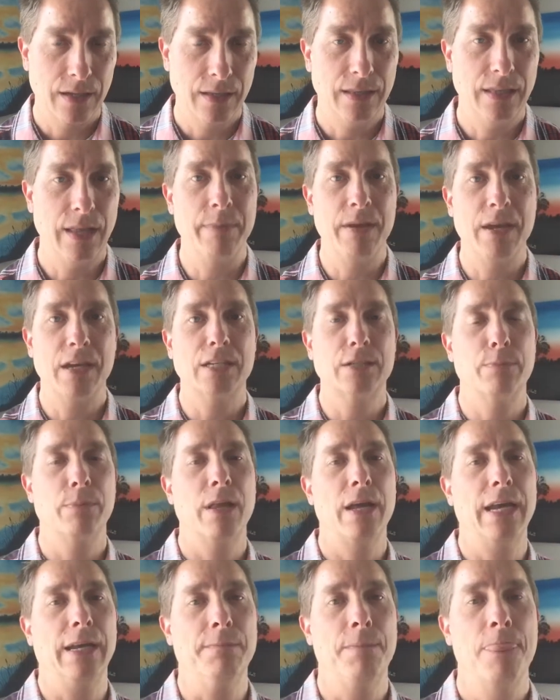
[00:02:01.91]
Let me
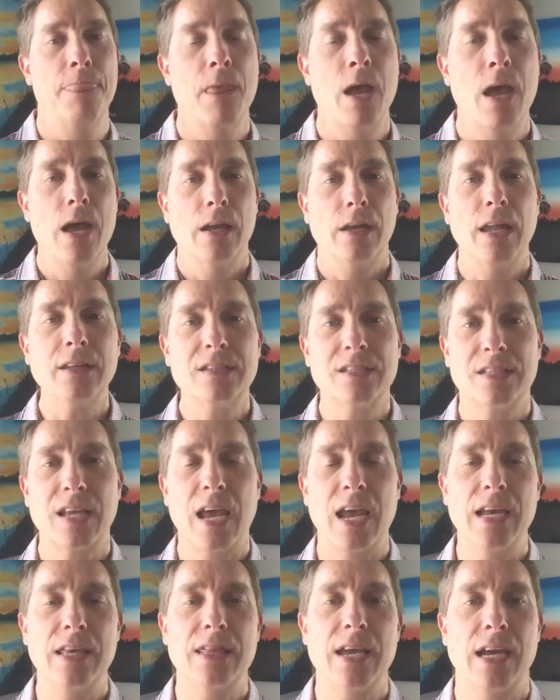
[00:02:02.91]
explain. Let's
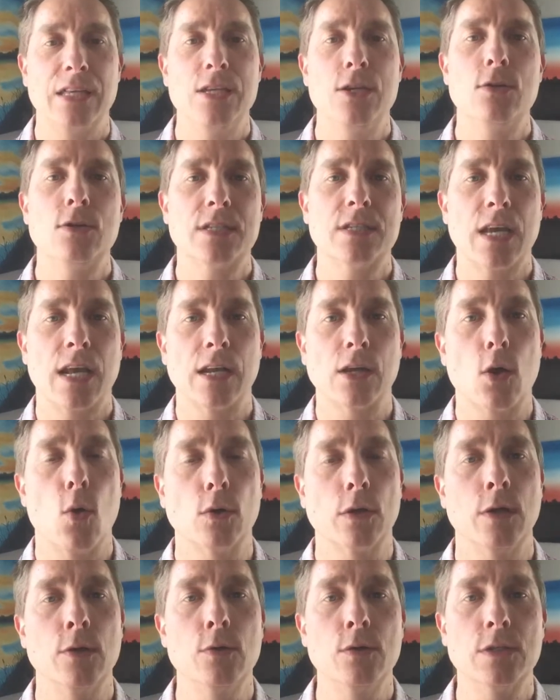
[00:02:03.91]
say that you set a
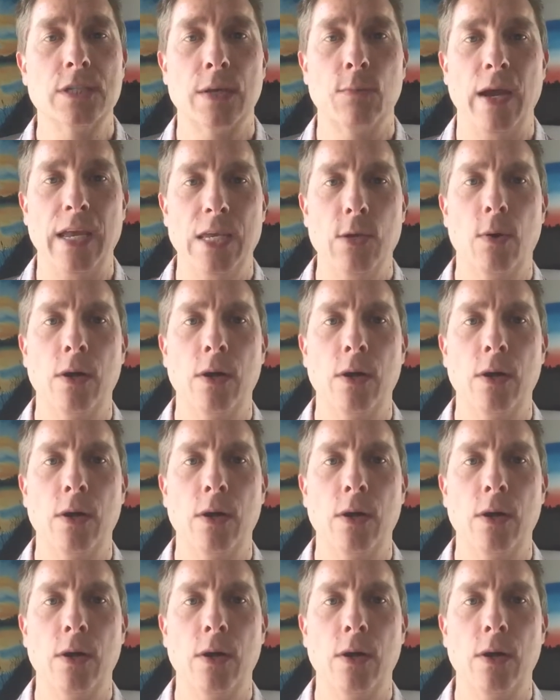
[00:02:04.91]
goal to lose some weight.